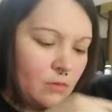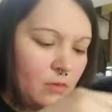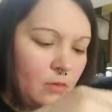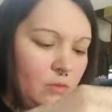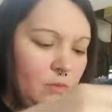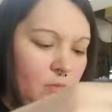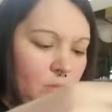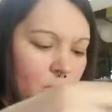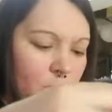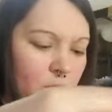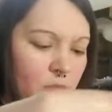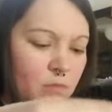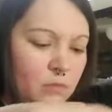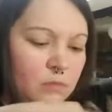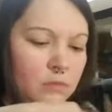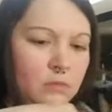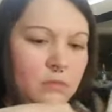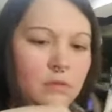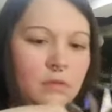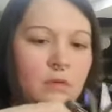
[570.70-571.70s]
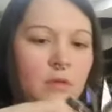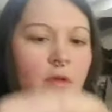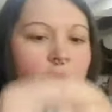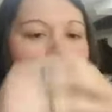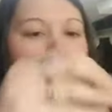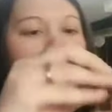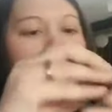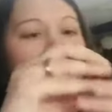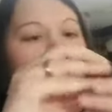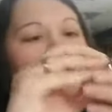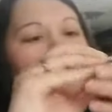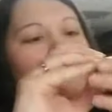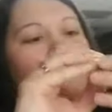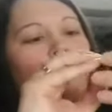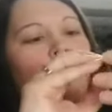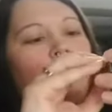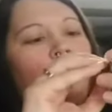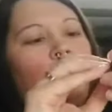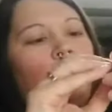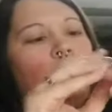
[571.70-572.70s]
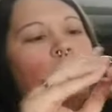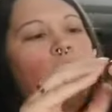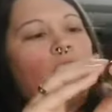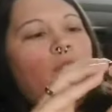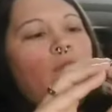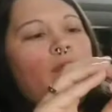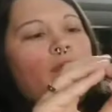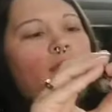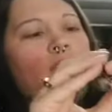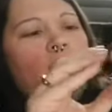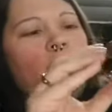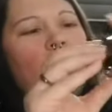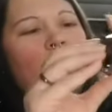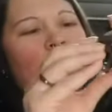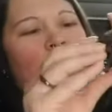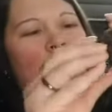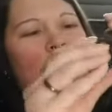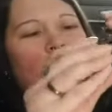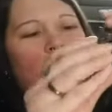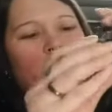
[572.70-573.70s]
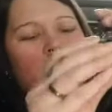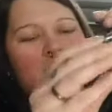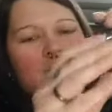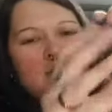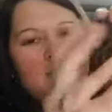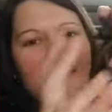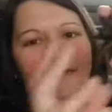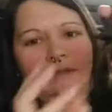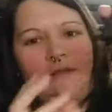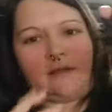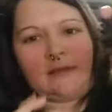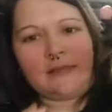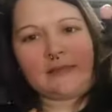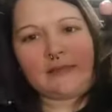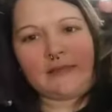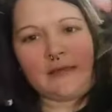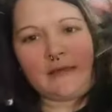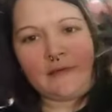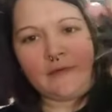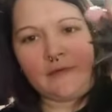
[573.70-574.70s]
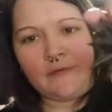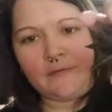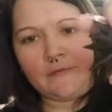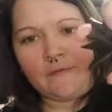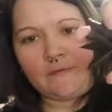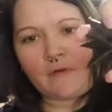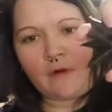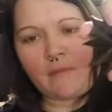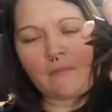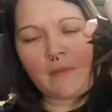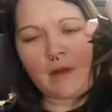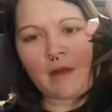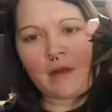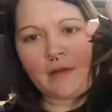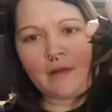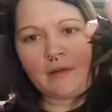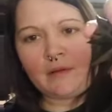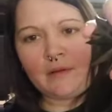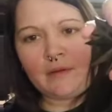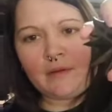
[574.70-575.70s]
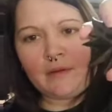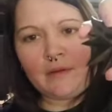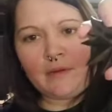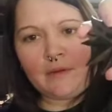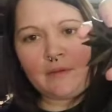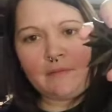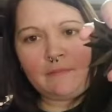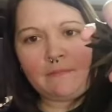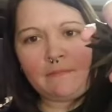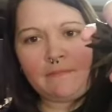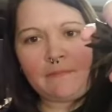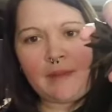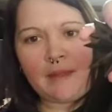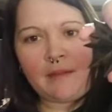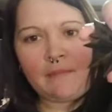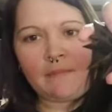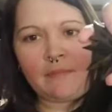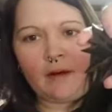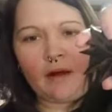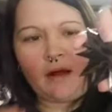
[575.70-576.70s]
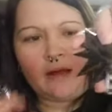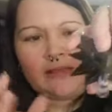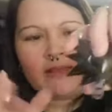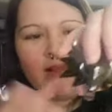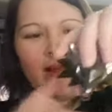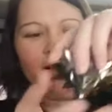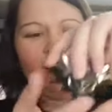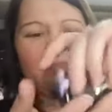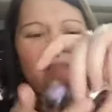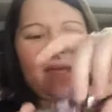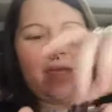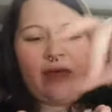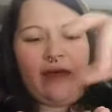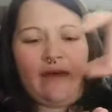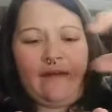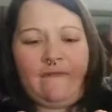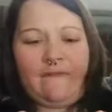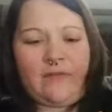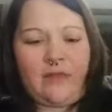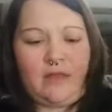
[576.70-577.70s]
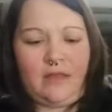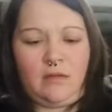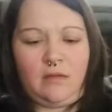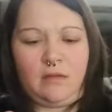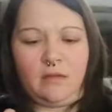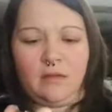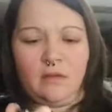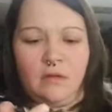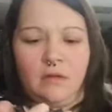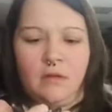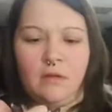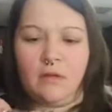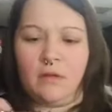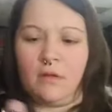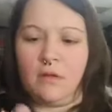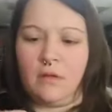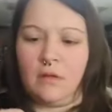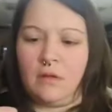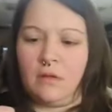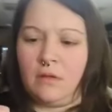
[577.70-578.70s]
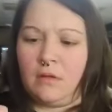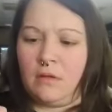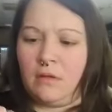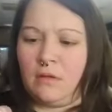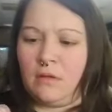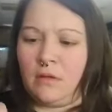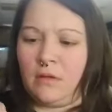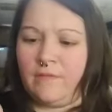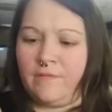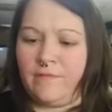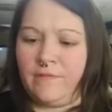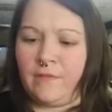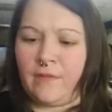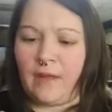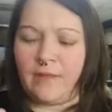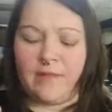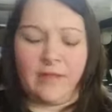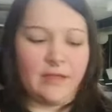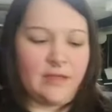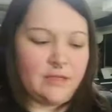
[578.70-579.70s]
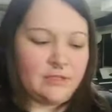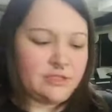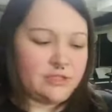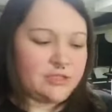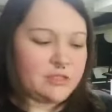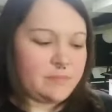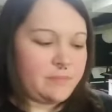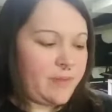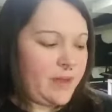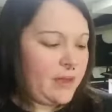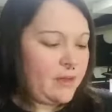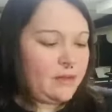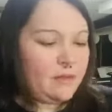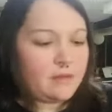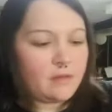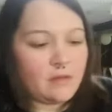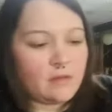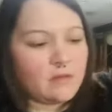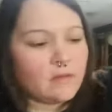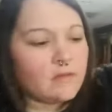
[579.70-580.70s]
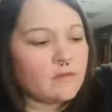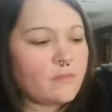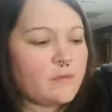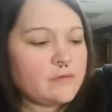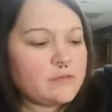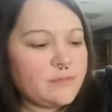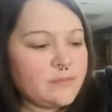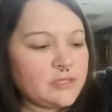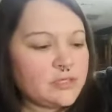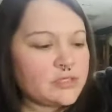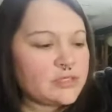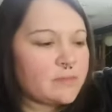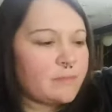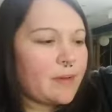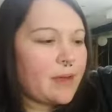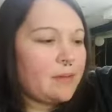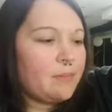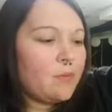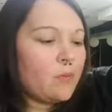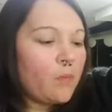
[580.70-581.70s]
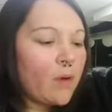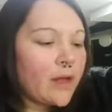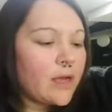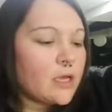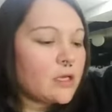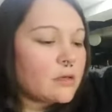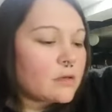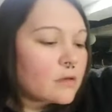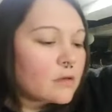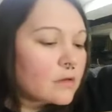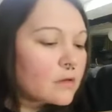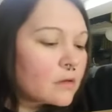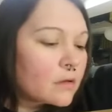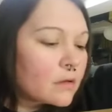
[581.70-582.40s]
Ooh, that's pretty cool. We got a necklace like this in from a Bambox. That's heavy. Is it supposed to be just a paperweight?